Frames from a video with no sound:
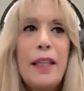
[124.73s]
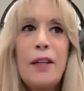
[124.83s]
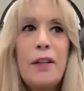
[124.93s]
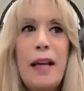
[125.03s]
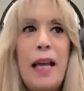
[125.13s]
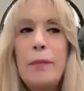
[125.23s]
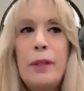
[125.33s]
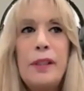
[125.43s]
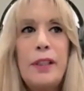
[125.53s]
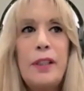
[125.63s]
their
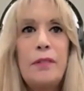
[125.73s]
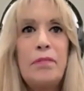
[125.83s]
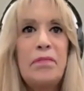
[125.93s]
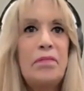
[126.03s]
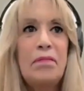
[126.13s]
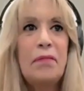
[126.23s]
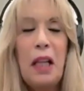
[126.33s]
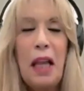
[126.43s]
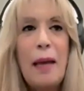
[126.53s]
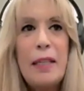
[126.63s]
animals are
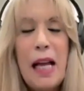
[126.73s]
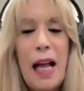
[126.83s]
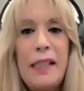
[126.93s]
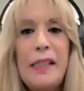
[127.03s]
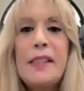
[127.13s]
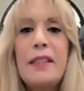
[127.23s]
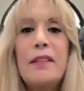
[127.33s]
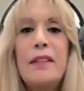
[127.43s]
climatized